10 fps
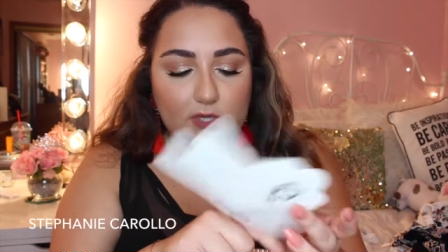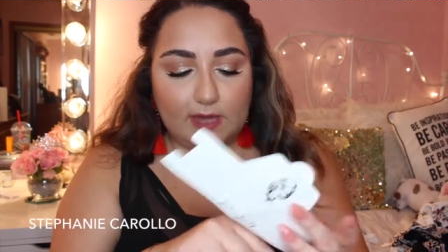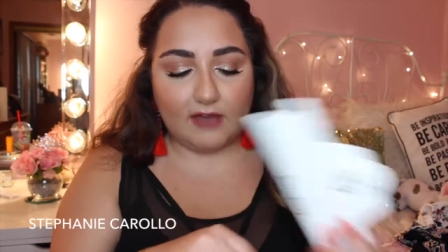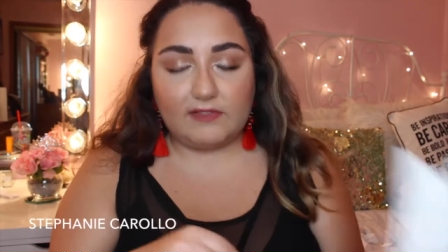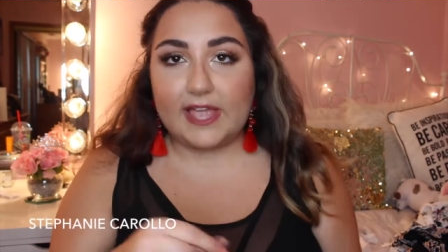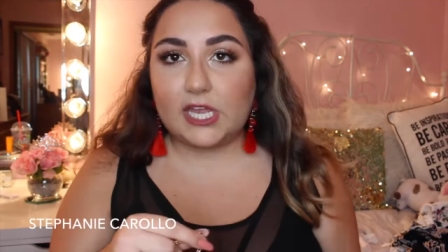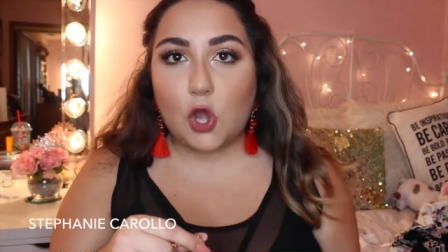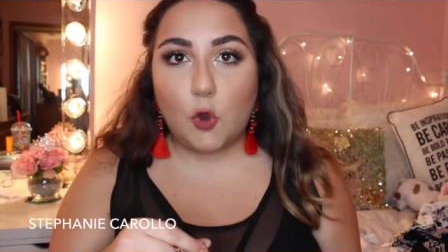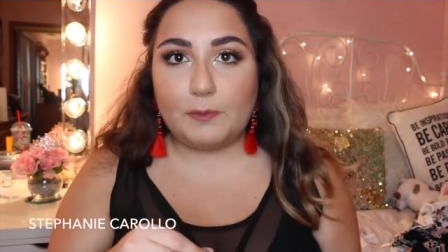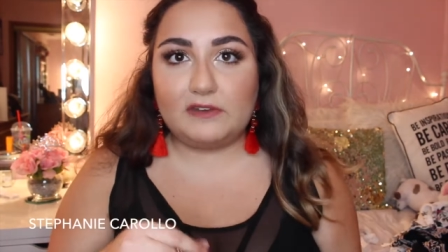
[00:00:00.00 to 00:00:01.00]
when you have like an
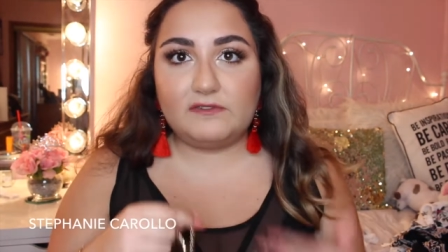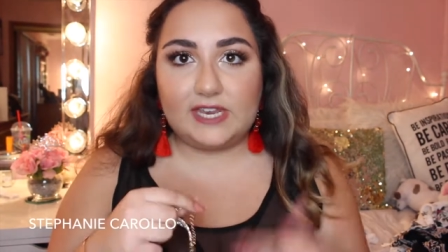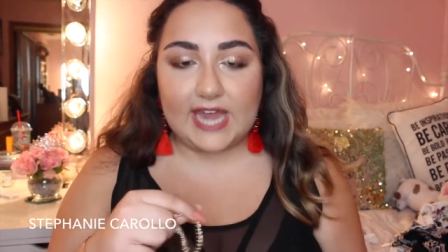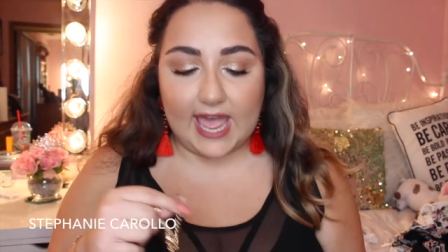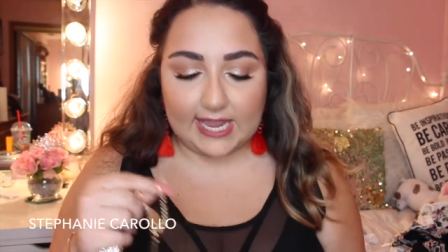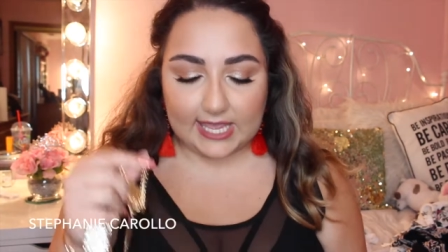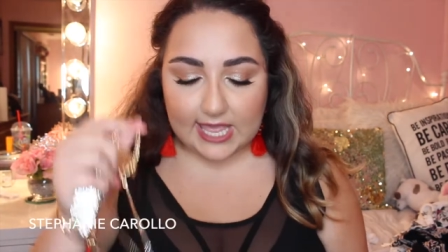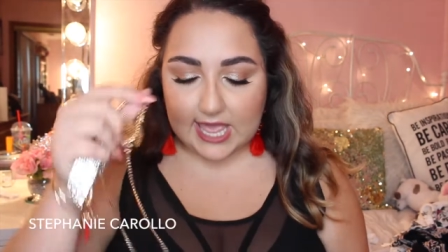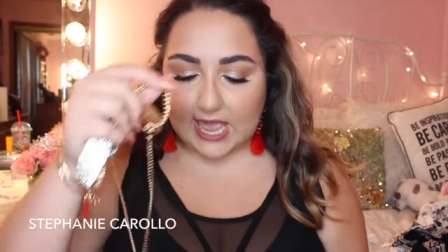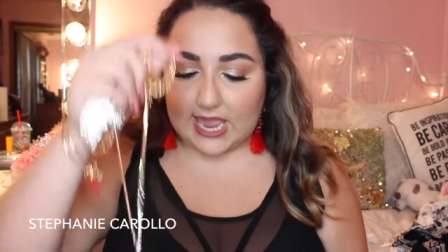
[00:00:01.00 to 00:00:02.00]
open v-neck
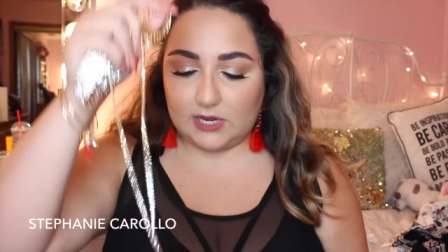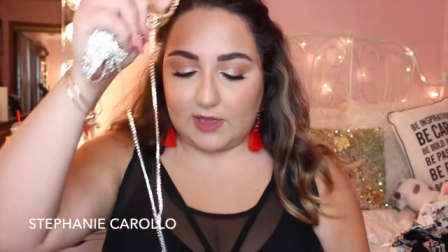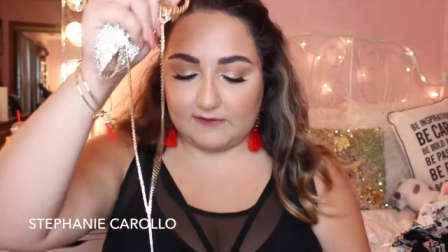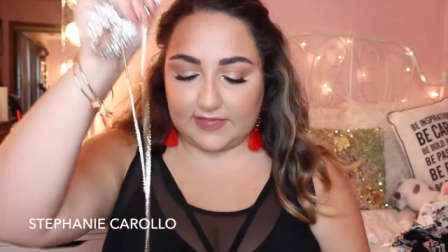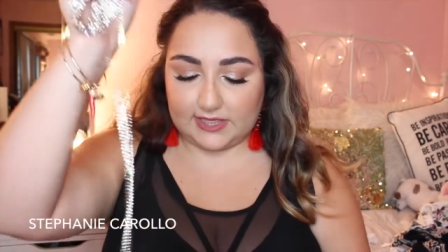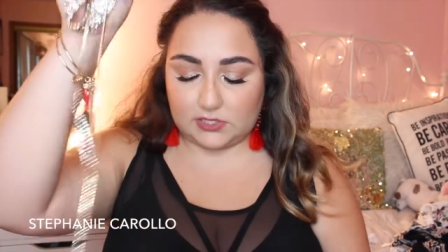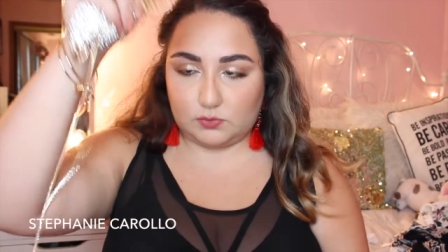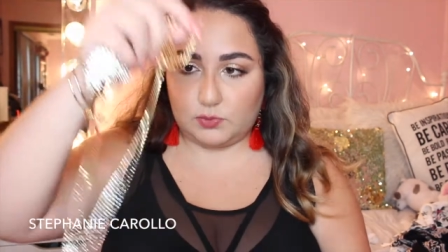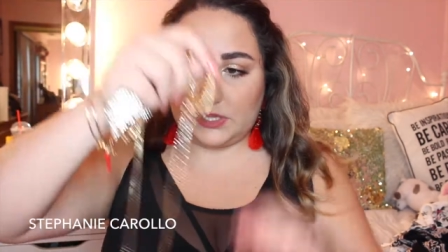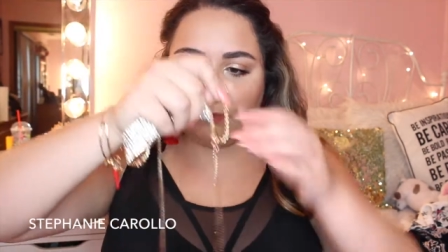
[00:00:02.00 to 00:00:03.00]
and you have like
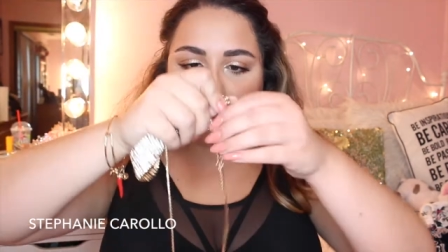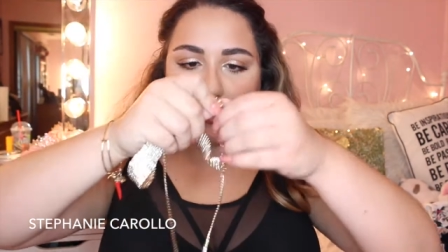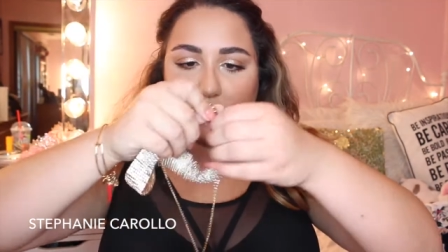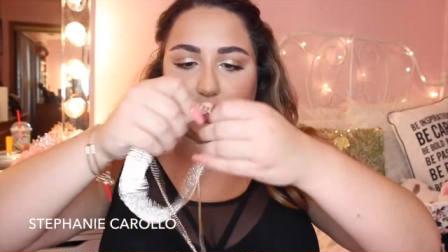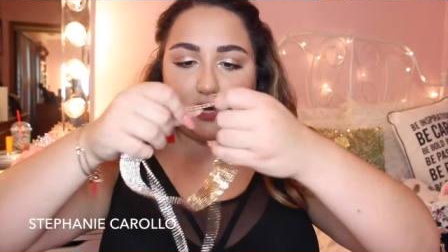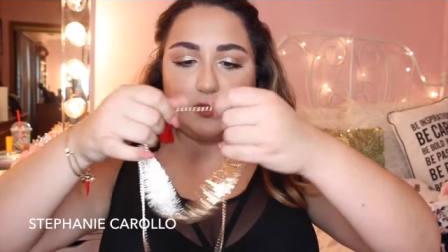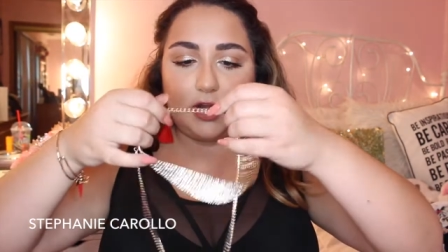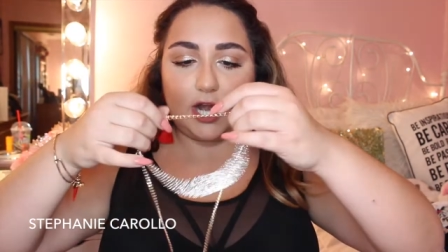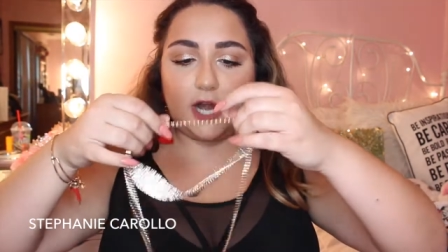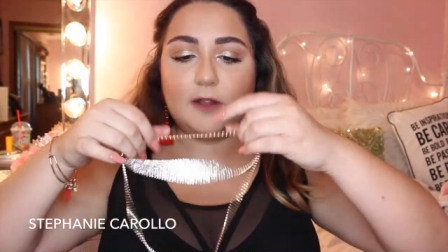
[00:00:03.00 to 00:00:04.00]
this really pretty
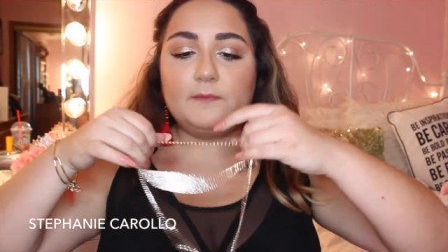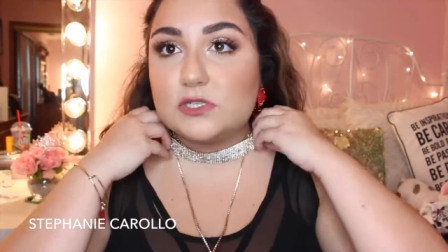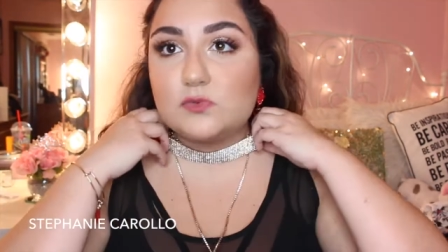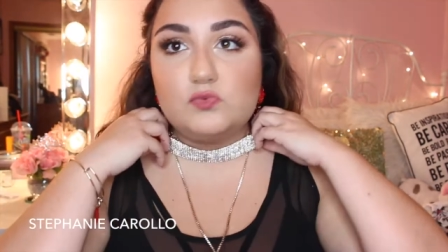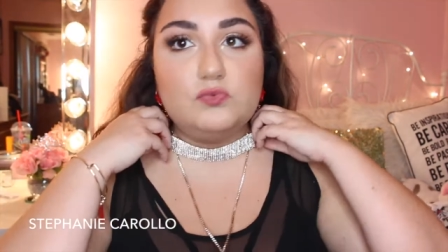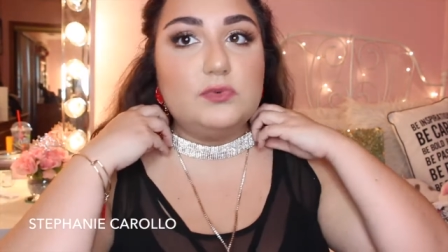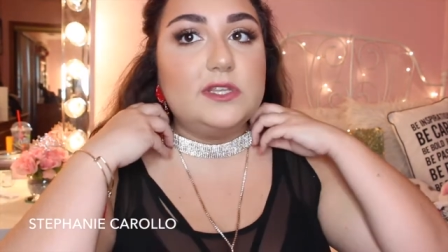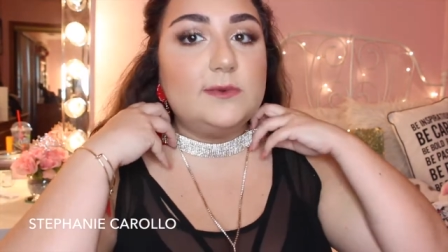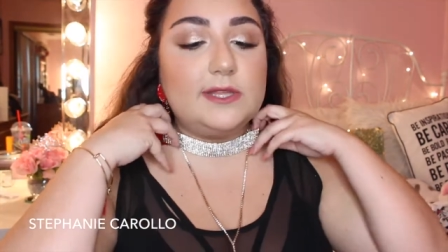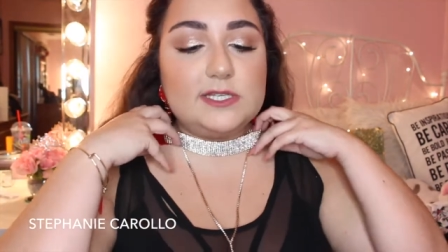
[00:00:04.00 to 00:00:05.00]
choker. It's just
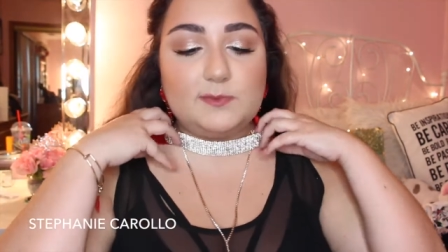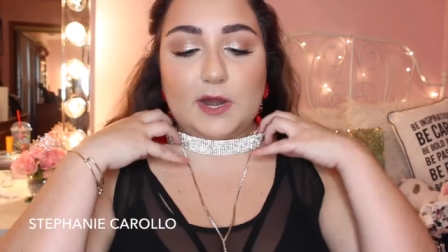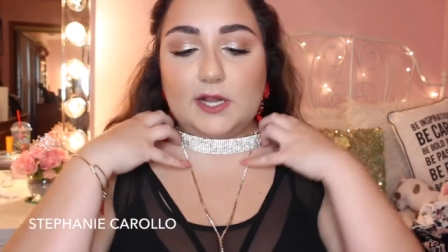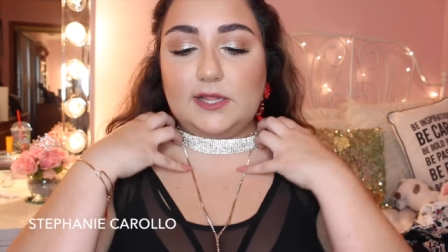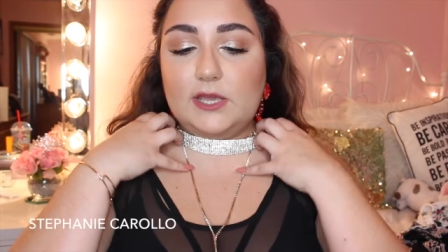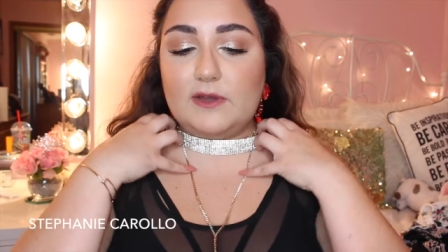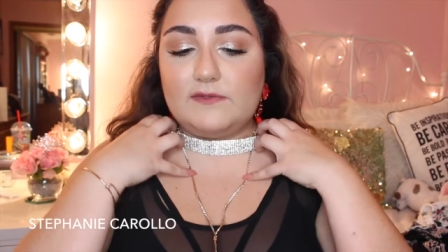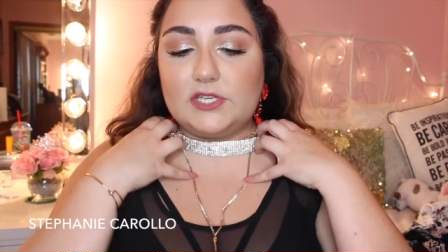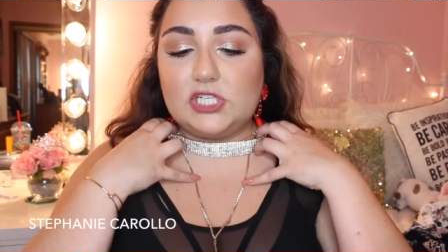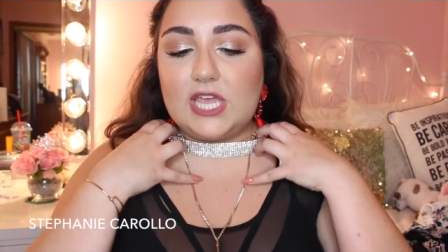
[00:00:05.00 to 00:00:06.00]
really, really sparkly. You
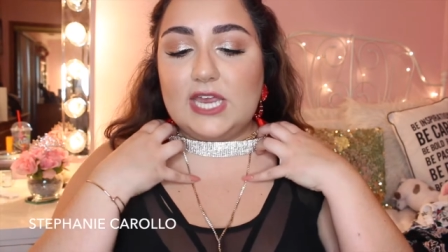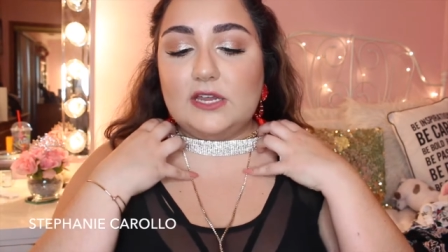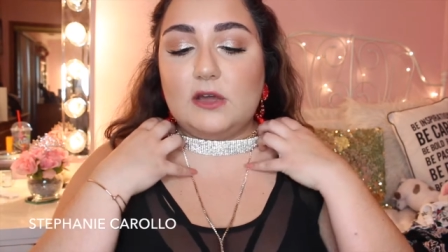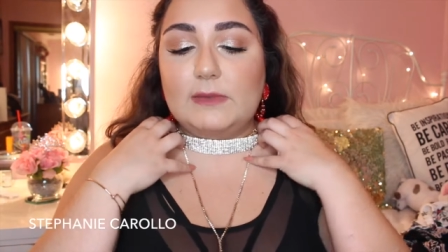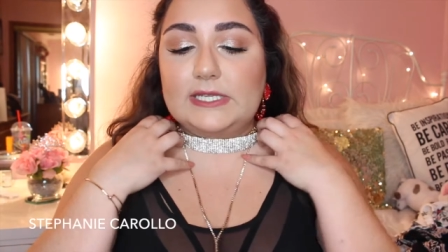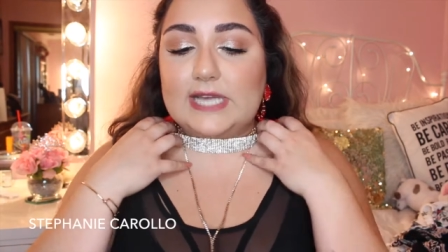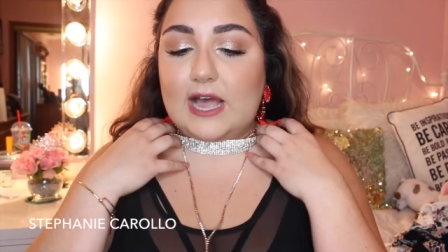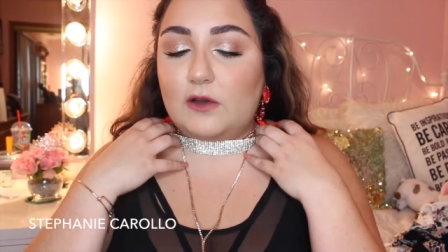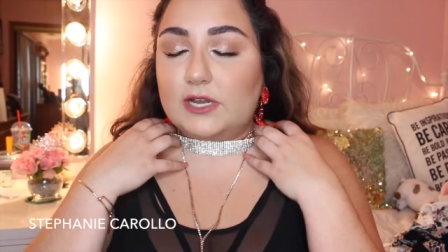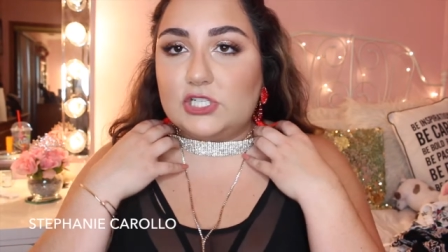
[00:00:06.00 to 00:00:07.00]
have the chain coming
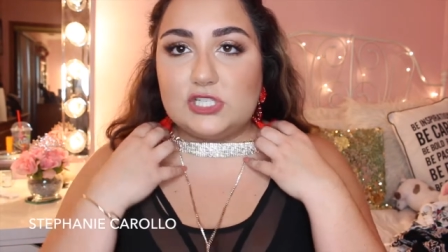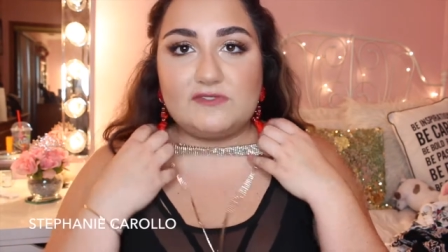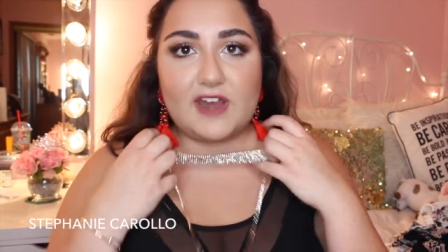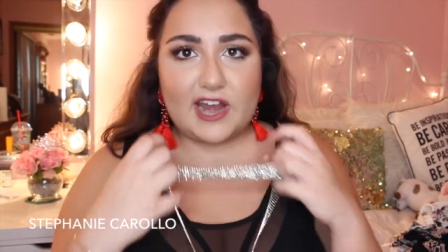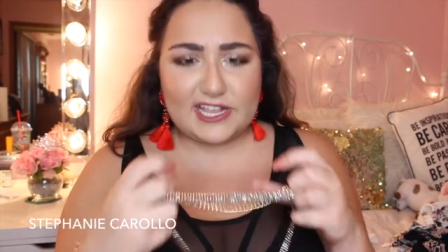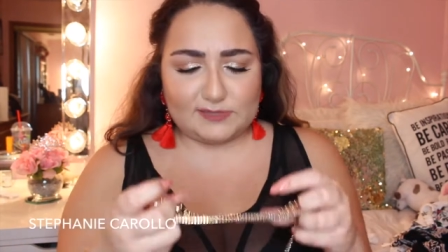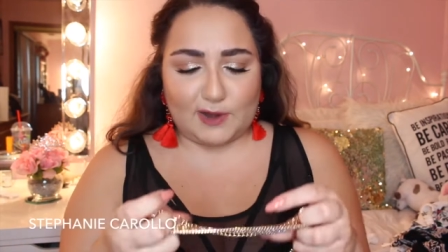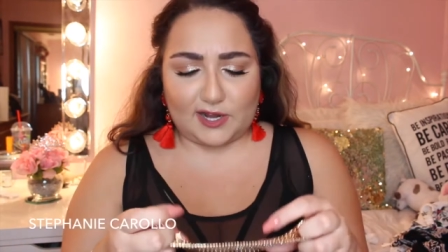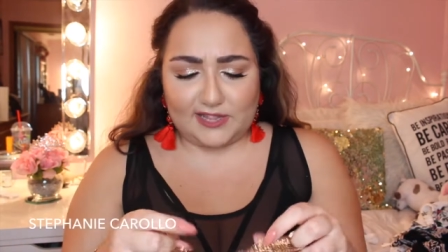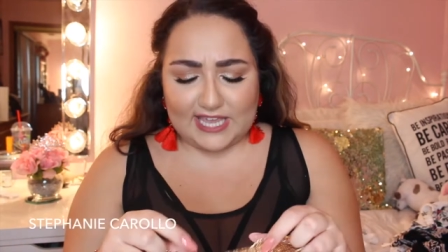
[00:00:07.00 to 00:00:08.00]
down. It's just very
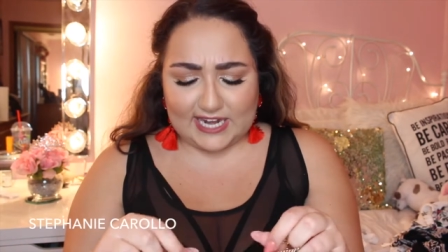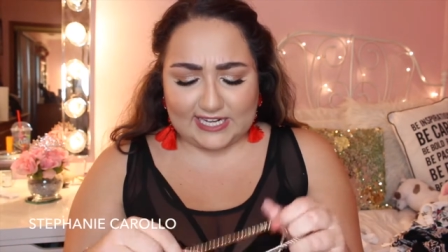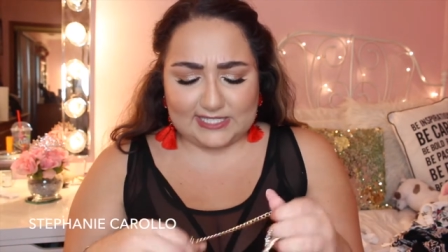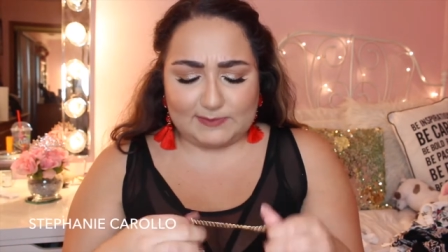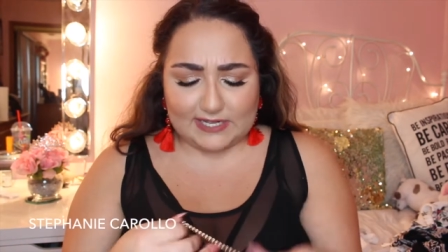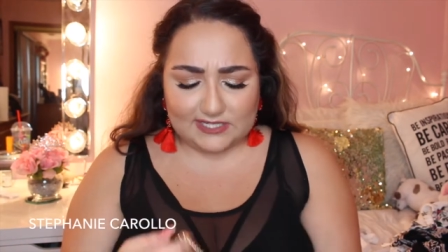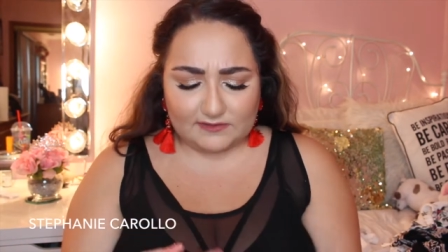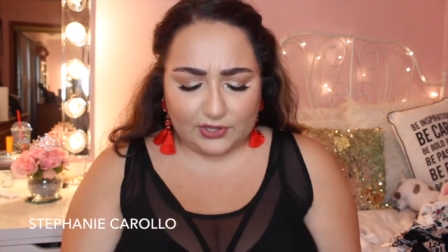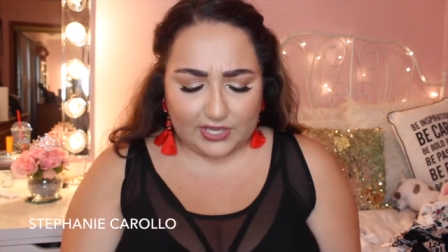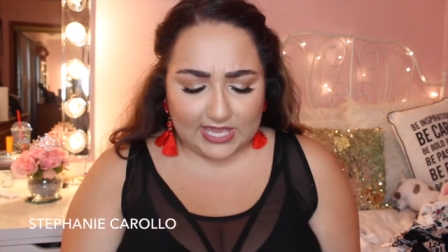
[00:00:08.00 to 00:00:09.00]
sparkly and
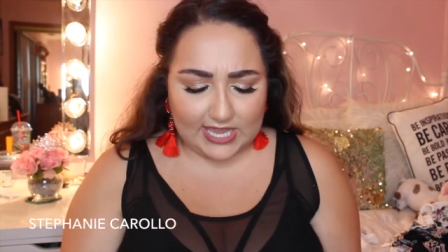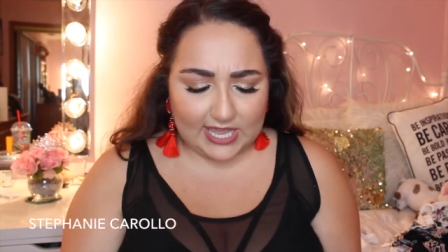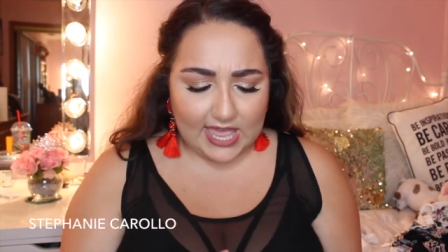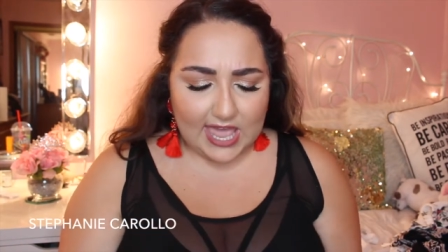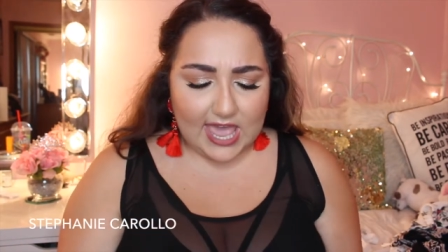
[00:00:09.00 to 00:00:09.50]
expensive looking.